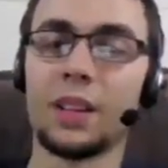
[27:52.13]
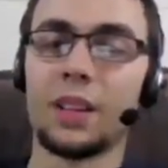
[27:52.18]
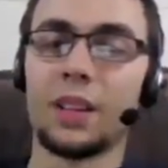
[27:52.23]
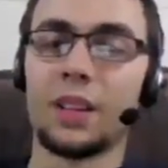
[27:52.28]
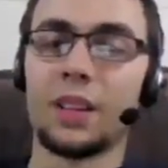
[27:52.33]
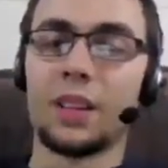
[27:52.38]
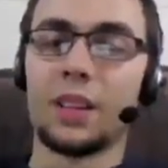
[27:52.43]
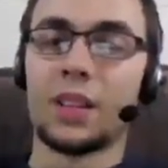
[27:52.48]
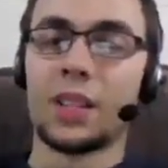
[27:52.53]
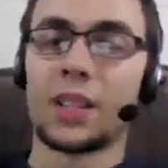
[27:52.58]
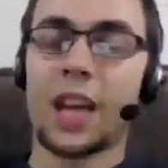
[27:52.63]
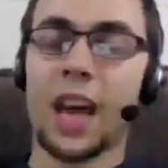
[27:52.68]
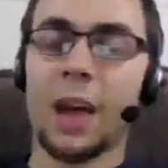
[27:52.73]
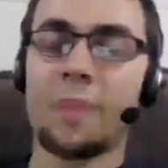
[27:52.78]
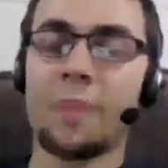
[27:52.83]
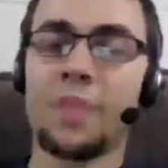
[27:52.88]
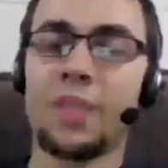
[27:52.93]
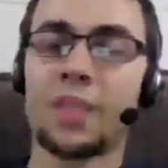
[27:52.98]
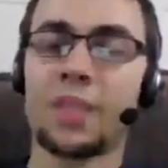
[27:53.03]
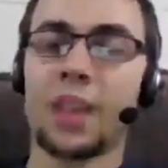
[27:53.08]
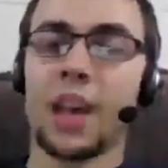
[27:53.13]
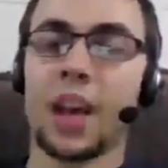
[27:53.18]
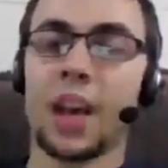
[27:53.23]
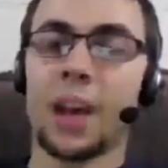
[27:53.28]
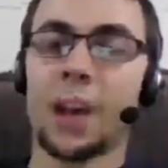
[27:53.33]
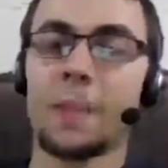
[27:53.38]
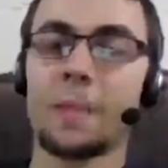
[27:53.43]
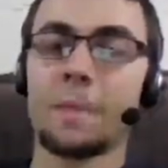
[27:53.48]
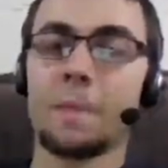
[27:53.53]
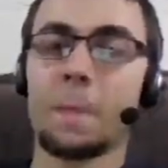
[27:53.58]
Stab this guy.
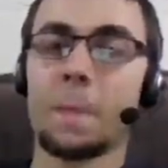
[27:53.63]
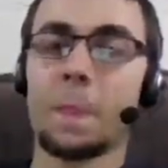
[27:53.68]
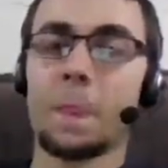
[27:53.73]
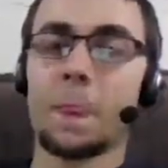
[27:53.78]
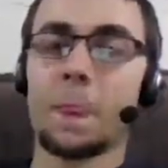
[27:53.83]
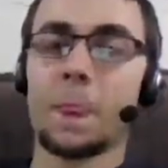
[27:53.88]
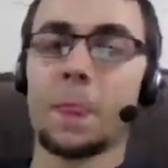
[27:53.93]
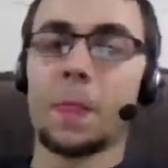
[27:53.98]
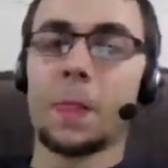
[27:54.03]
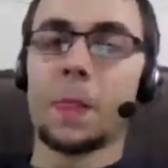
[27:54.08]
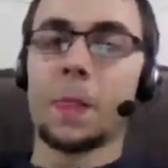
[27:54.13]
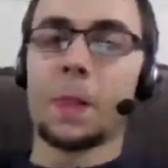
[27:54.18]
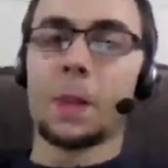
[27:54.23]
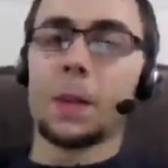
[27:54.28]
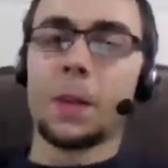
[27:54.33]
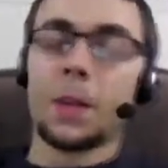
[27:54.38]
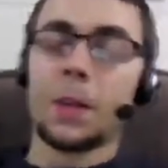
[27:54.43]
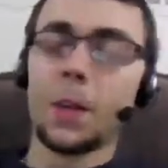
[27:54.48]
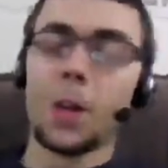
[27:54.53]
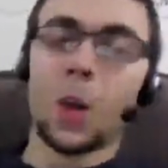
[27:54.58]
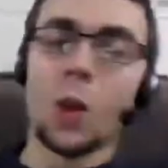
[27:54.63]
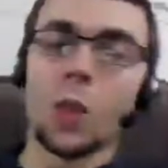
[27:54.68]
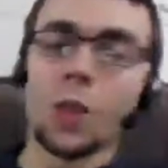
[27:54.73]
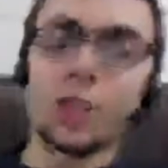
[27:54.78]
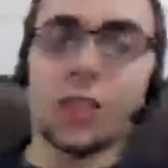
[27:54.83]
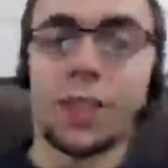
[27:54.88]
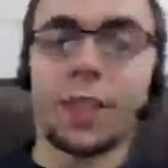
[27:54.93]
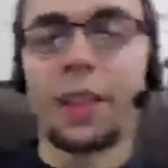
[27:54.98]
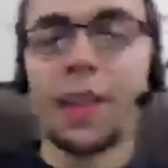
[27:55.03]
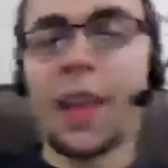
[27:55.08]
You know, this
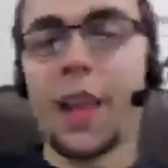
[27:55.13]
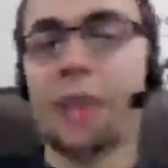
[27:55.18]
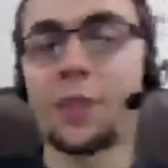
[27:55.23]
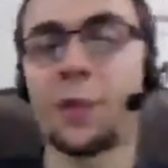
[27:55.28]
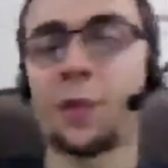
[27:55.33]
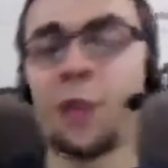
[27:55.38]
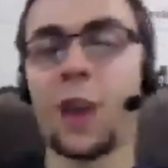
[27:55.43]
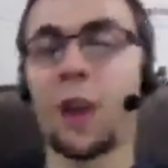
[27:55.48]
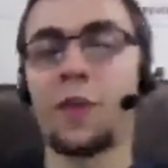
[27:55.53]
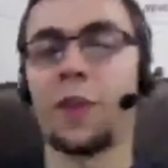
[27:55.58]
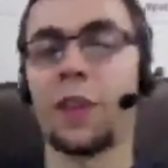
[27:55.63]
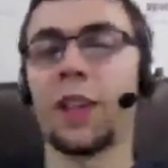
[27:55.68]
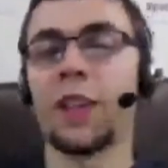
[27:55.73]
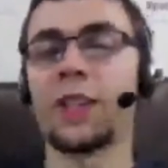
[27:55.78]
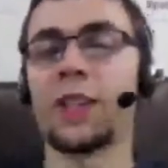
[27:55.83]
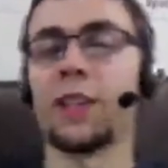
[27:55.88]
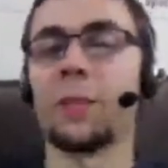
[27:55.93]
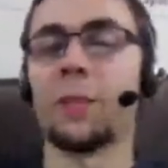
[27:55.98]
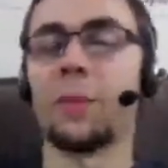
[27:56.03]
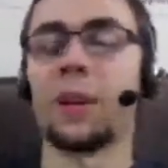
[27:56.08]
is going to last forever, isn't it?